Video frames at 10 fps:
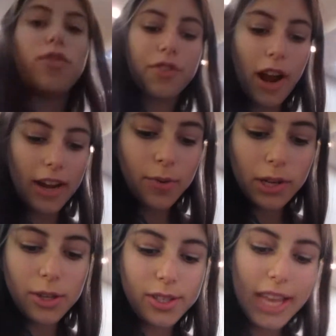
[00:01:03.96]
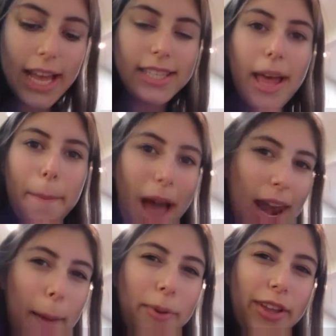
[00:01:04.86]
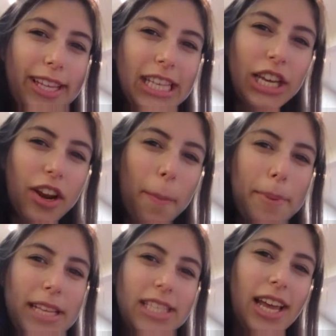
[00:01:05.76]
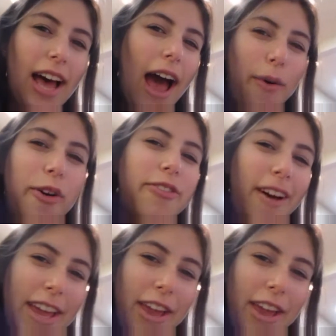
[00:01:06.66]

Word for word: are. For anyone who says that pineapple isn't good on pizza, I will fight